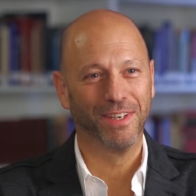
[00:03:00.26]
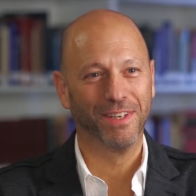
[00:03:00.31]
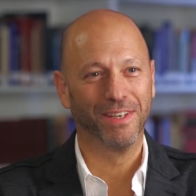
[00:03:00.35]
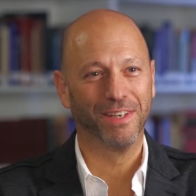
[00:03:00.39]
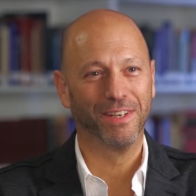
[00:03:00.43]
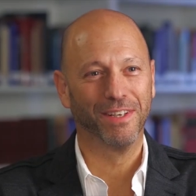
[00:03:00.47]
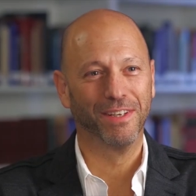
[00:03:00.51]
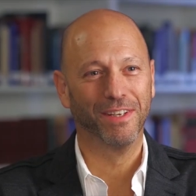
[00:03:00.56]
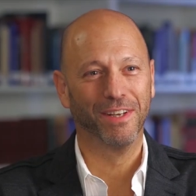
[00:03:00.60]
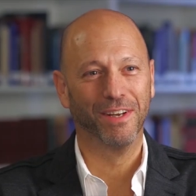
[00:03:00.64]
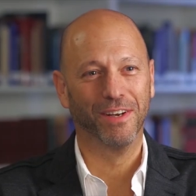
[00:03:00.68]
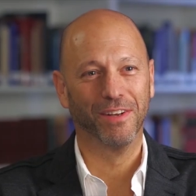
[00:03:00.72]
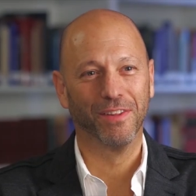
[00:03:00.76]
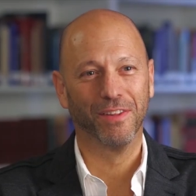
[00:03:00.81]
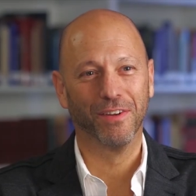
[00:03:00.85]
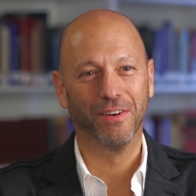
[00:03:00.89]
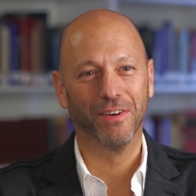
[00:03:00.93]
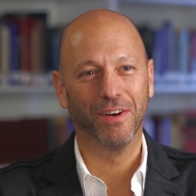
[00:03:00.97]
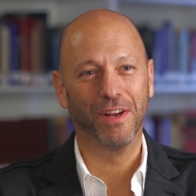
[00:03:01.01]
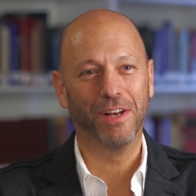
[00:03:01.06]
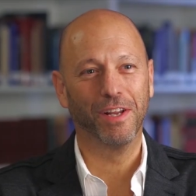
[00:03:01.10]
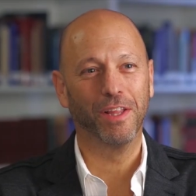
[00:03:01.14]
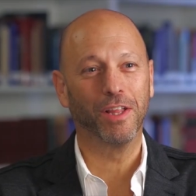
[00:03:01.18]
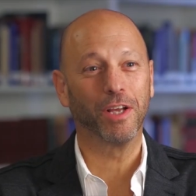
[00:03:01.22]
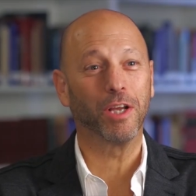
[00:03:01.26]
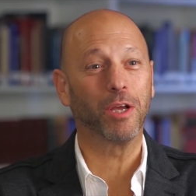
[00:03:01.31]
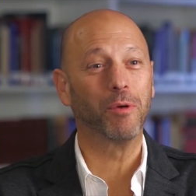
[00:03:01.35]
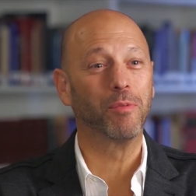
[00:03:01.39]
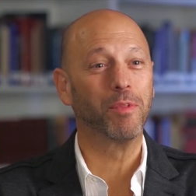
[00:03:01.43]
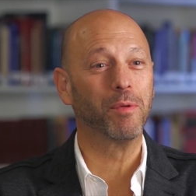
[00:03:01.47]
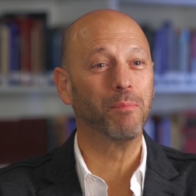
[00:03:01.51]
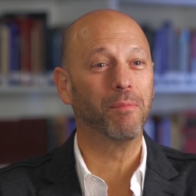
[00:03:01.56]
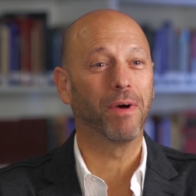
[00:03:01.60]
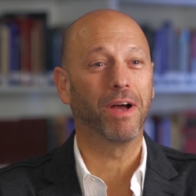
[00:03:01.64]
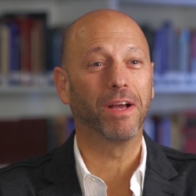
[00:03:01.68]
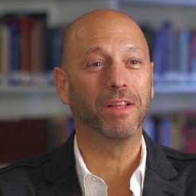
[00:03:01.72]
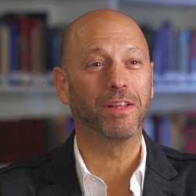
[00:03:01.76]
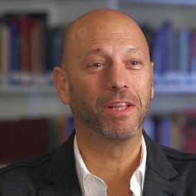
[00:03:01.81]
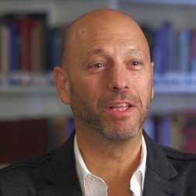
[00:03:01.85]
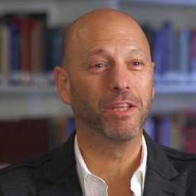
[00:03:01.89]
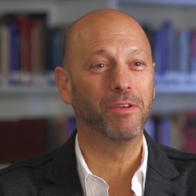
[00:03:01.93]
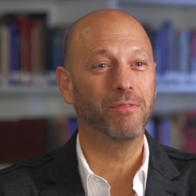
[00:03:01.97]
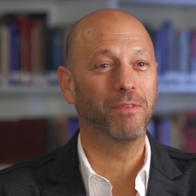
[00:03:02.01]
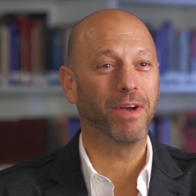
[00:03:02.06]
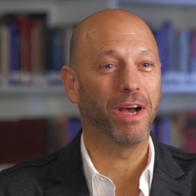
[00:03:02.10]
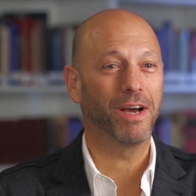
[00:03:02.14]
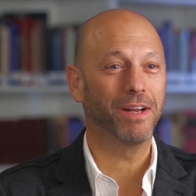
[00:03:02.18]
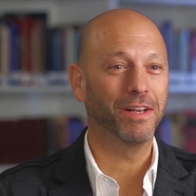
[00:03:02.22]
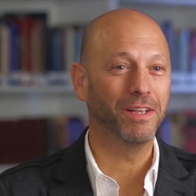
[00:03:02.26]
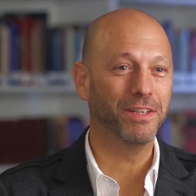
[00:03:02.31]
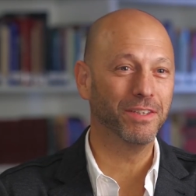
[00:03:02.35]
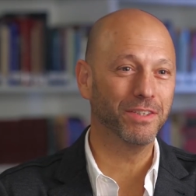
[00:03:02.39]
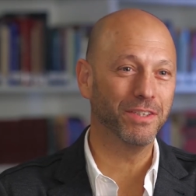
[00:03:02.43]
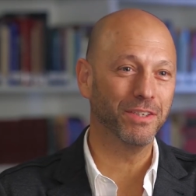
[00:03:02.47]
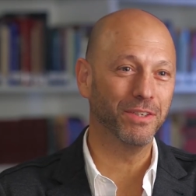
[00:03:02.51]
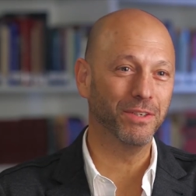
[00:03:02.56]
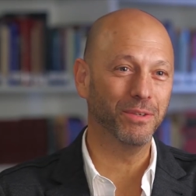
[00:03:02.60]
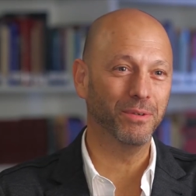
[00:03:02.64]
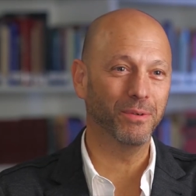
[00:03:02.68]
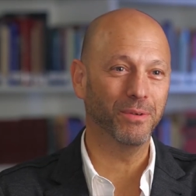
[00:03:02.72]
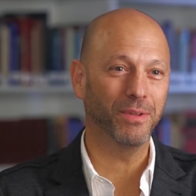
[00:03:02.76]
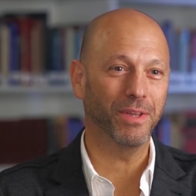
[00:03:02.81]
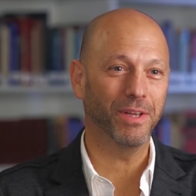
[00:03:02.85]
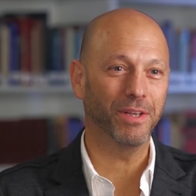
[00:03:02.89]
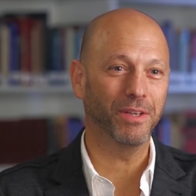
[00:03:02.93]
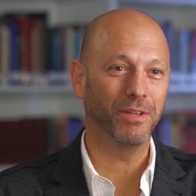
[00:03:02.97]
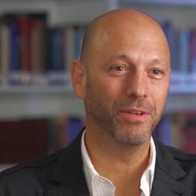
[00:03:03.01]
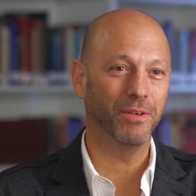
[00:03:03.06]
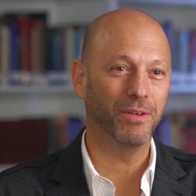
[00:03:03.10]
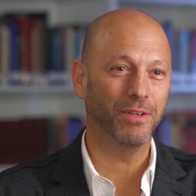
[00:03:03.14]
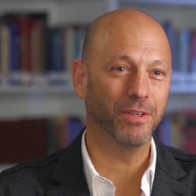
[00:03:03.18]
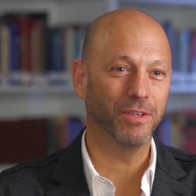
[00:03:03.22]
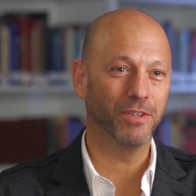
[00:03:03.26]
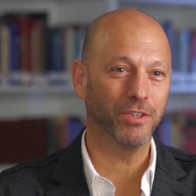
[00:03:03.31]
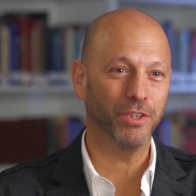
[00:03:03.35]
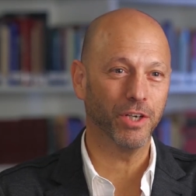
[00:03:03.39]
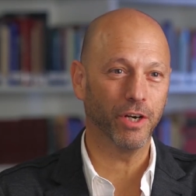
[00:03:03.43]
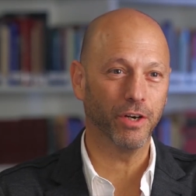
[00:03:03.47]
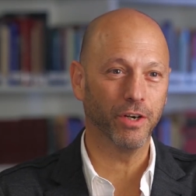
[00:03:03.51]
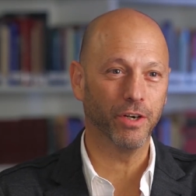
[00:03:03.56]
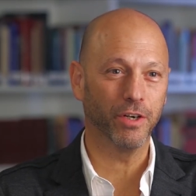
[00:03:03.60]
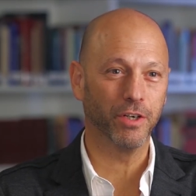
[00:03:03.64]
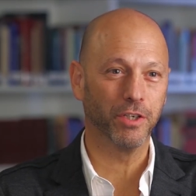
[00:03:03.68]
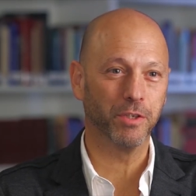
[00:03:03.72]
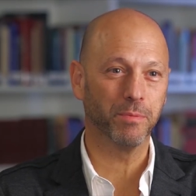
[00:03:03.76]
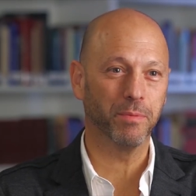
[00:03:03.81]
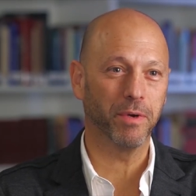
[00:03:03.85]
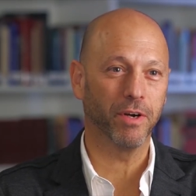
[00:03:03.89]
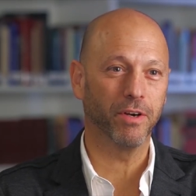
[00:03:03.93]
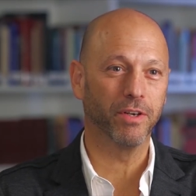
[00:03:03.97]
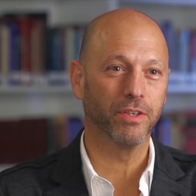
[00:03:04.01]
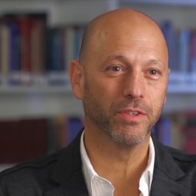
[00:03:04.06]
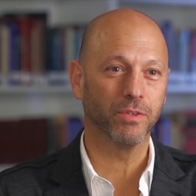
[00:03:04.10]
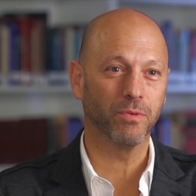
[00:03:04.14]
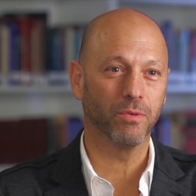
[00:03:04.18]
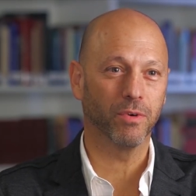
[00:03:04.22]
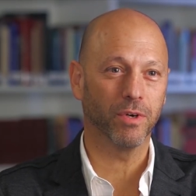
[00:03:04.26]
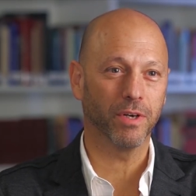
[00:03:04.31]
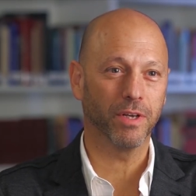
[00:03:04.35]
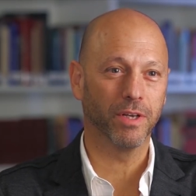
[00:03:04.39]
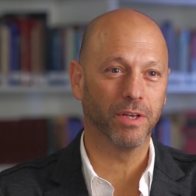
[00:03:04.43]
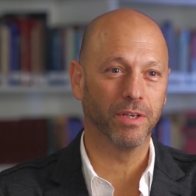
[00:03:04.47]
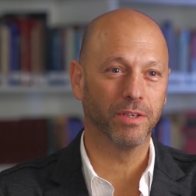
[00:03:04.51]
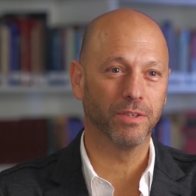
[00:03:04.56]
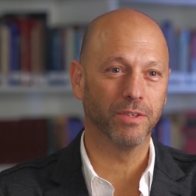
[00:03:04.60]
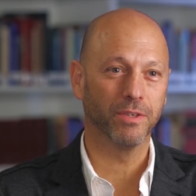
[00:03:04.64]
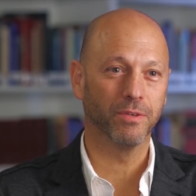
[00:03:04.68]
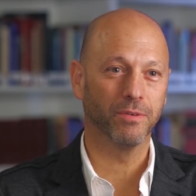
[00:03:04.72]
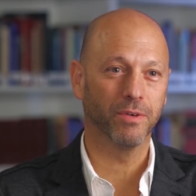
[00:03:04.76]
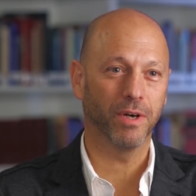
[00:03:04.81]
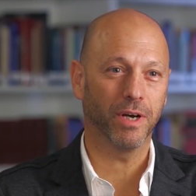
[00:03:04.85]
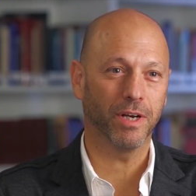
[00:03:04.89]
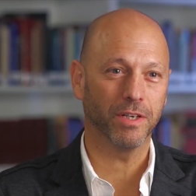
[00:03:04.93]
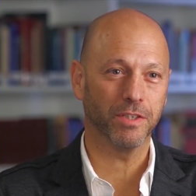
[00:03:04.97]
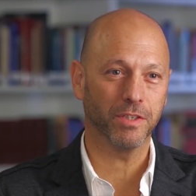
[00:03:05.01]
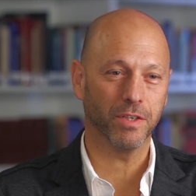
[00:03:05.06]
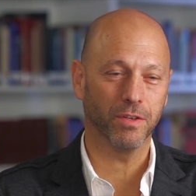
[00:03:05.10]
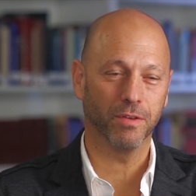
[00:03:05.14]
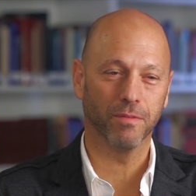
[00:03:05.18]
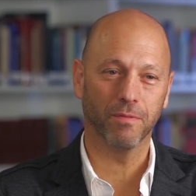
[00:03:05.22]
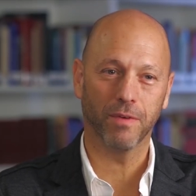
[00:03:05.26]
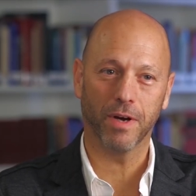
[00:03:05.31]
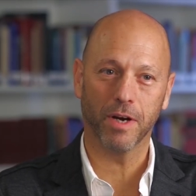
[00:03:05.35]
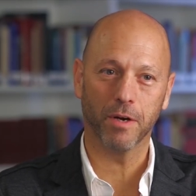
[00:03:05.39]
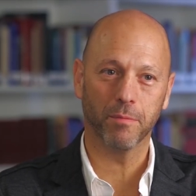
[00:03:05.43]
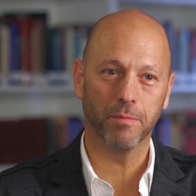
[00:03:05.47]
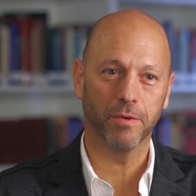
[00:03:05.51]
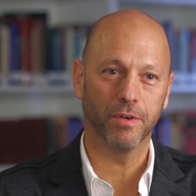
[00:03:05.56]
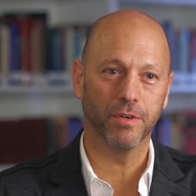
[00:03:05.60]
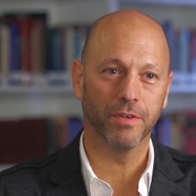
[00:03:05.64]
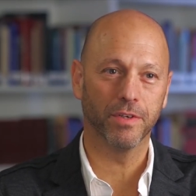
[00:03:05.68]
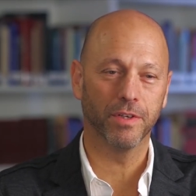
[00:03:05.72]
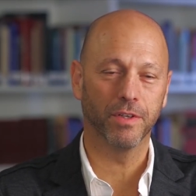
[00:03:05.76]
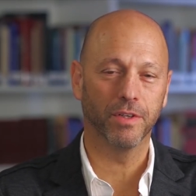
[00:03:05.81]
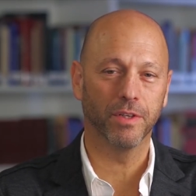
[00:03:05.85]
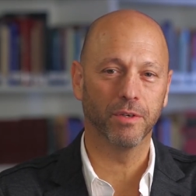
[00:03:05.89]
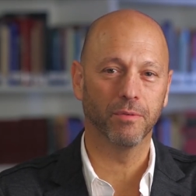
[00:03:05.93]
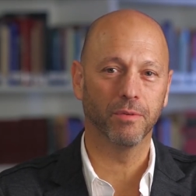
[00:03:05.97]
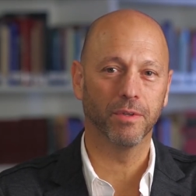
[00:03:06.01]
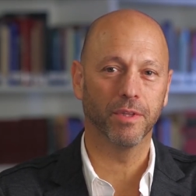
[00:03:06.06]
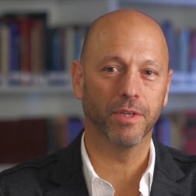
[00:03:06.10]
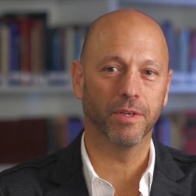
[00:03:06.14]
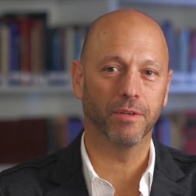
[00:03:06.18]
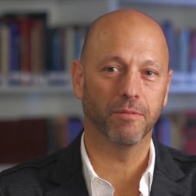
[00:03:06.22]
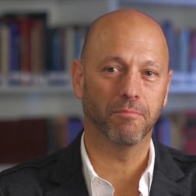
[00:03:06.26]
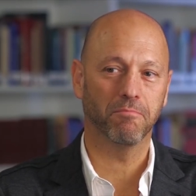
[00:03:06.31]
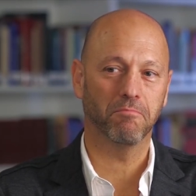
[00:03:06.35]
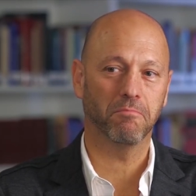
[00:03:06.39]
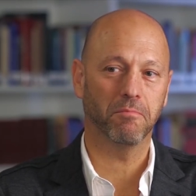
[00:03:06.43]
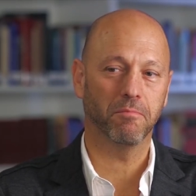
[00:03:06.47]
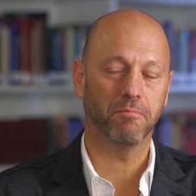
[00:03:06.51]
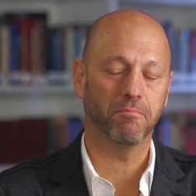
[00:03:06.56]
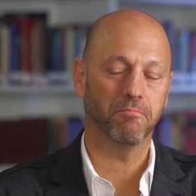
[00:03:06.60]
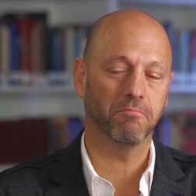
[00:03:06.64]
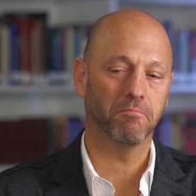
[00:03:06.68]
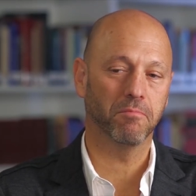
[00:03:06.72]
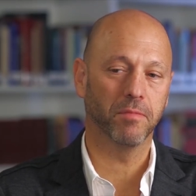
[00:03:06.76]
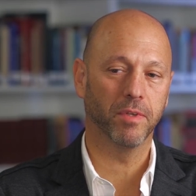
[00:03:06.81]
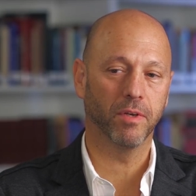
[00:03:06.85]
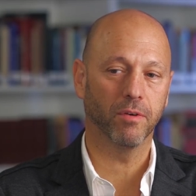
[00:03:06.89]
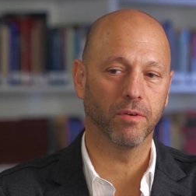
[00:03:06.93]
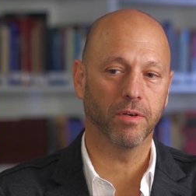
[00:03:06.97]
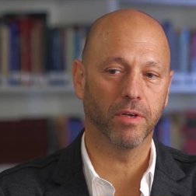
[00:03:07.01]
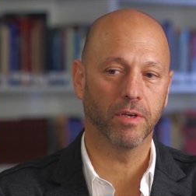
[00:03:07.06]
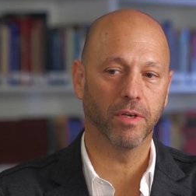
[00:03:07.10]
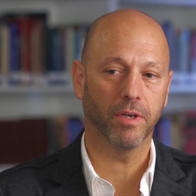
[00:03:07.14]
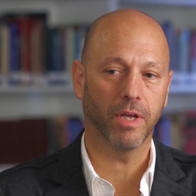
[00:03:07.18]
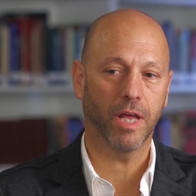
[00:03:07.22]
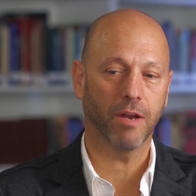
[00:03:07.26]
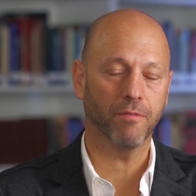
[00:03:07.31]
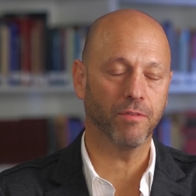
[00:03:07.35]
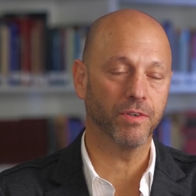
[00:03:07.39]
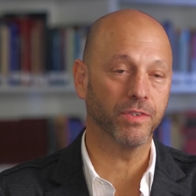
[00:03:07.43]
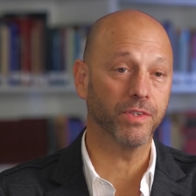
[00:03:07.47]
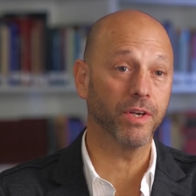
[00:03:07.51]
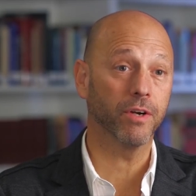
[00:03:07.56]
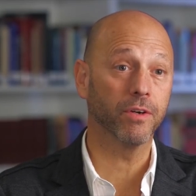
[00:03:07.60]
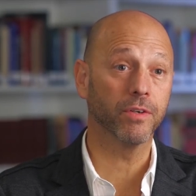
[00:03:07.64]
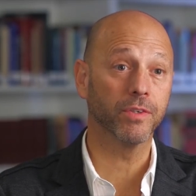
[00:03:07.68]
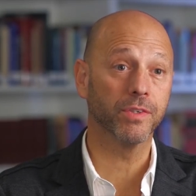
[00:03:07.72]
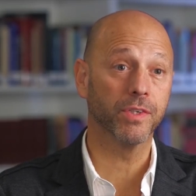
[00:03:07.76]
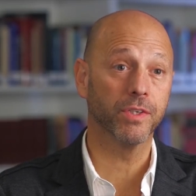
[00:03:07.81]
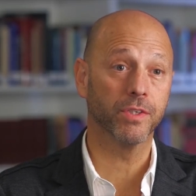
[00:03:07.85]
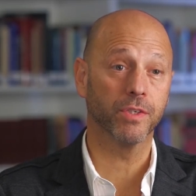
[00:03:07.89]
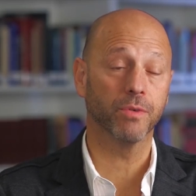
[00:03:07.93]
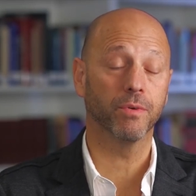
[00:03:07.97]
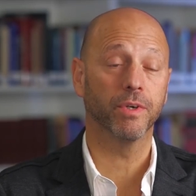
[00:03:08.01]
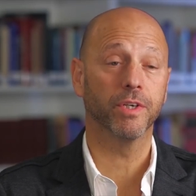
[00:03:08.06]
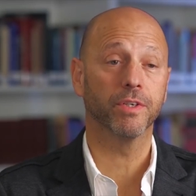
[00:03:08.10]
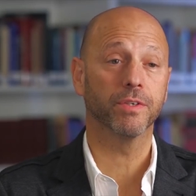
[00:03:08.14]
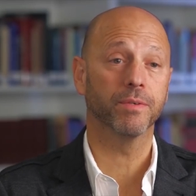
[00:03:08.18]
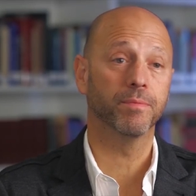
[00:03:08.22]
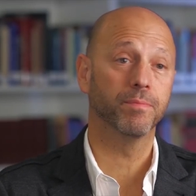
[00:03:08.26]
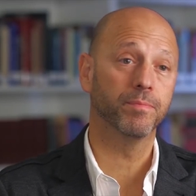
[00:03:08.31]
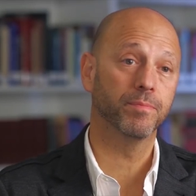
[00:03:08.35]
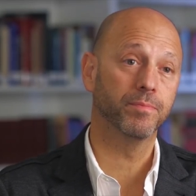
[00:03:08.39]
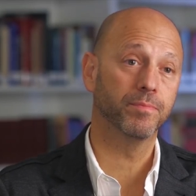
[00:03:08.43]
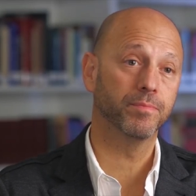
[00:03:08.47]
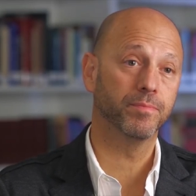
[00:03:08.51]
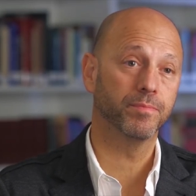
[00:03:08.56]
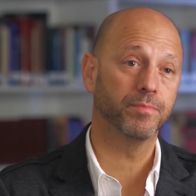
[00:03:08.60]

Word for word: Uh, are there any that come to mind that you've gone into that you could share your experience walking into a hostile environment or dealing with a you know, adversarial situation?